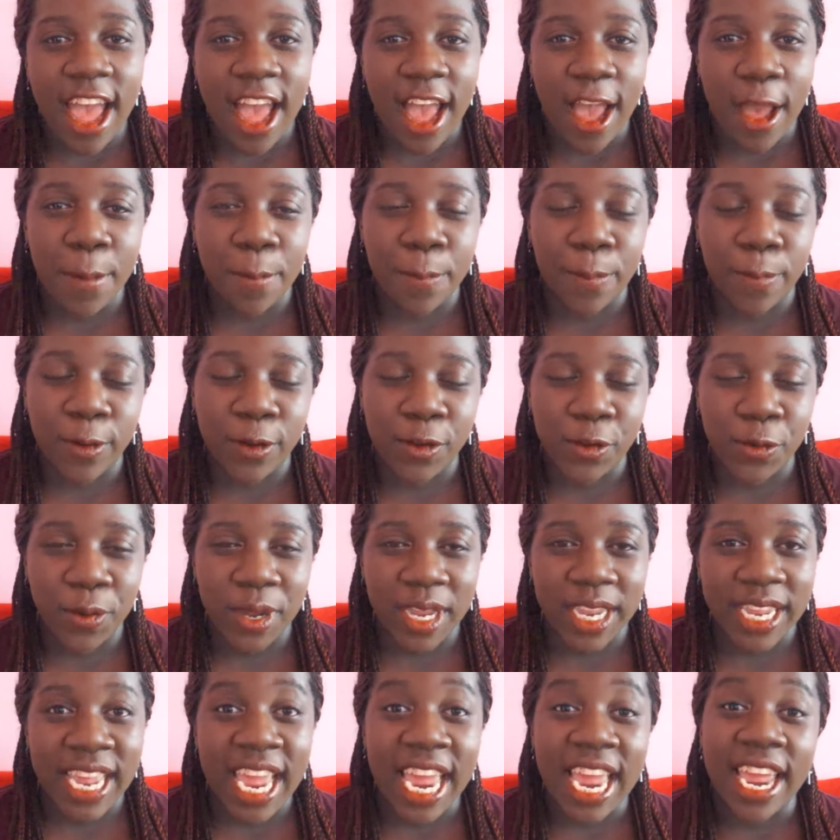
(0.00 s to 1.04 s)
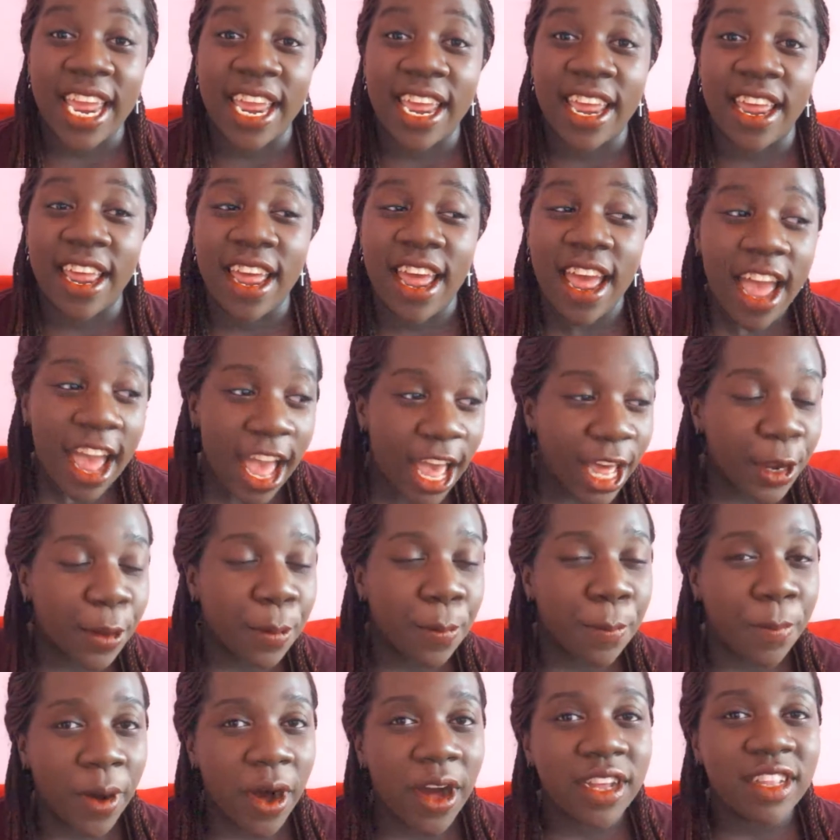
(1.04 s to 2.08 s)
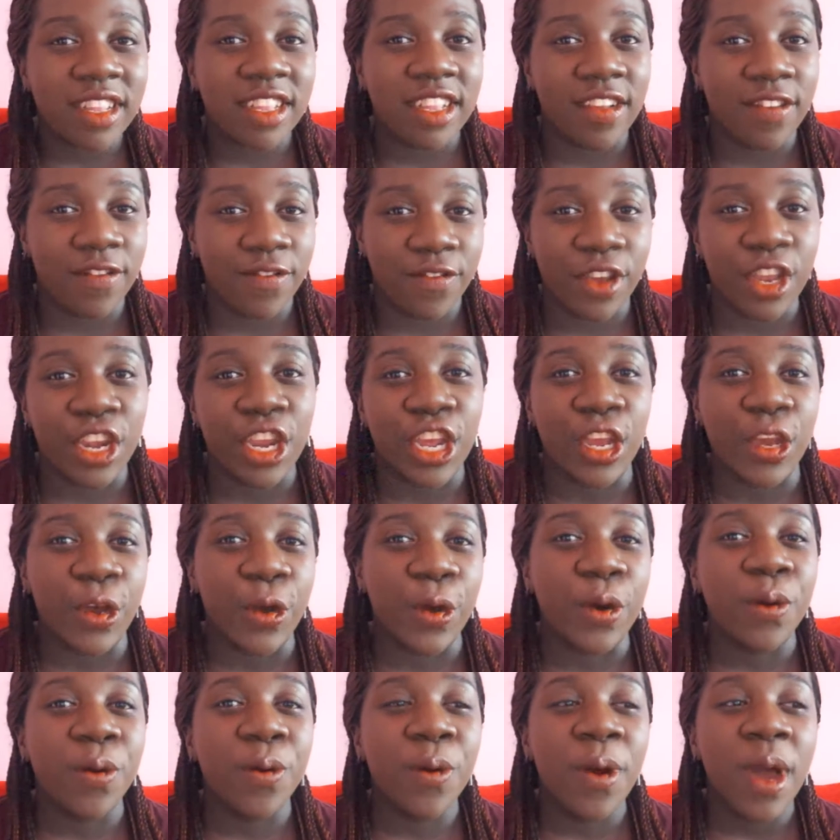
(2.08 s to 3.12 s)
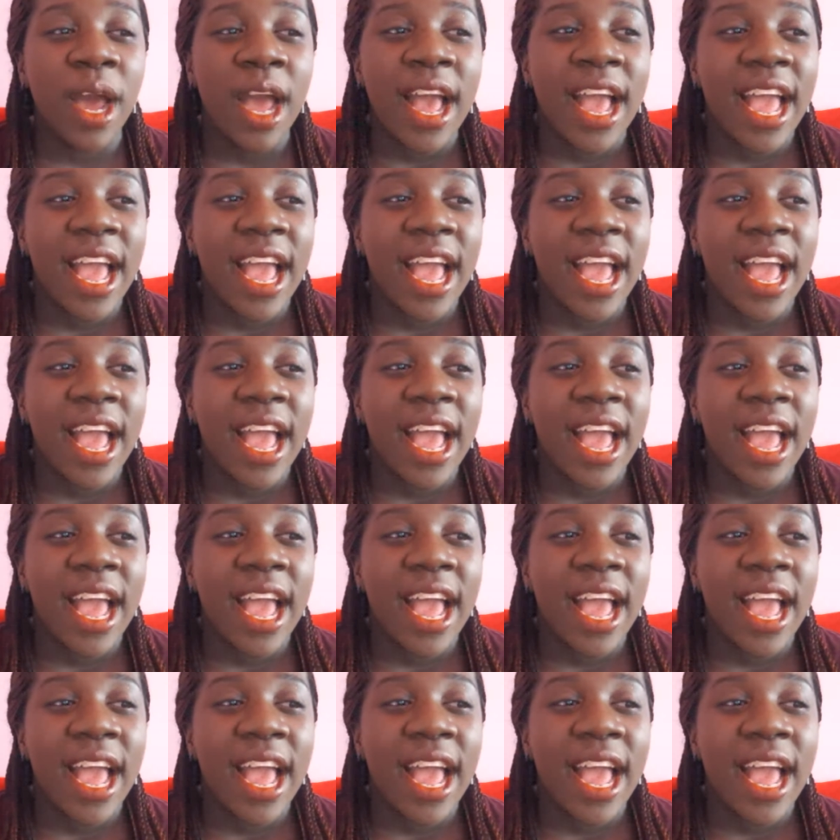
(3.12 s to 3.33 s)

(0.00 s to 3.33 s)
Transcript: am doing a an unboxing video,